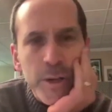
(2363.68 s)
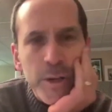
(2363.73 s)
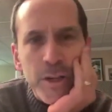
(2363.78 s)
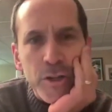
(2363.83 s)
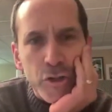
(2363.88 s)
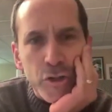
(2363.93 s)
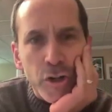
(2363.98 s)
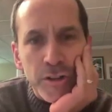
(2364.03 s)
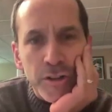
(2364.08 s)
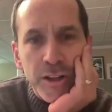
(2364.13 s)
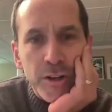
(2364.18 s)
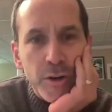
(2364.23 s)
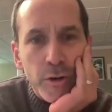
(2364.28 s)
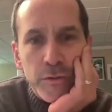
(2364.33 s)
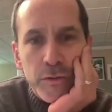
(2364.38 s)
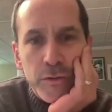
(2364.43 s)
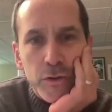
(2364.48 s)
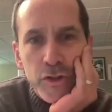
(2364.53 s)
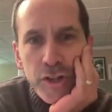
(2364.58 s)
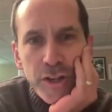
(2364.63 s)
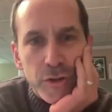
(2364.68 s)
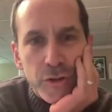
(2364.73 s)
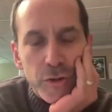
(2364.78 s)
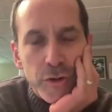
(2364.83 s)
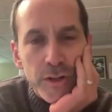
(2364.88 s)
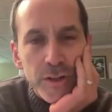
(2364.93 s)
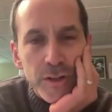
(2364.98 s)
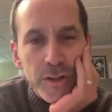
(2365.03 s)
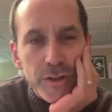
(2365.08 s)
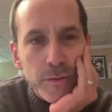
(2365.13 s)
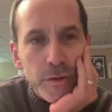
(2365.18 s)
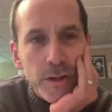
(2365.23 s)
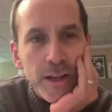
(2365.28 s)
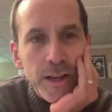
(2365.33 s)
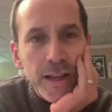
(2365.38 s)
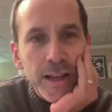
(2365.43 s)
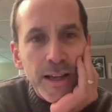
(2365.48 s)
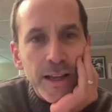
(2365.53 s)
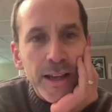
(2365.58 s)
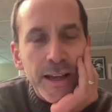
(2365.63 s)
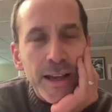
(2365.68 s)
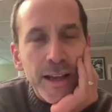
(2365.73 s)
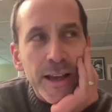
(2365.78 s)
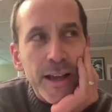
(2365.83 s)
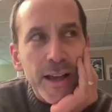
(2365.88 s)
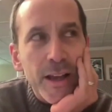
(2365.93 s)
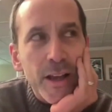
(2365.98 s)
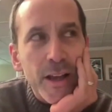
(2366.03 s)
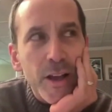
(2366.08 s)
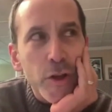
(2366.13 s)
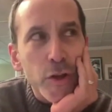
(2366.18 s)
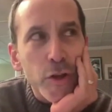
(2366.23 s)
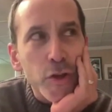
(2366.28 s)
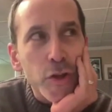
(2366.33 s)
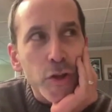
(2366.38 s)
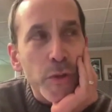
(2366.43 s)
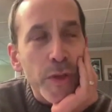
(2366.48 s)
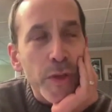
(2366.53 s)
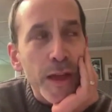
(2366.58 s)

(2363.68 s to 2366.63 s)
And we can chart that over centuries. So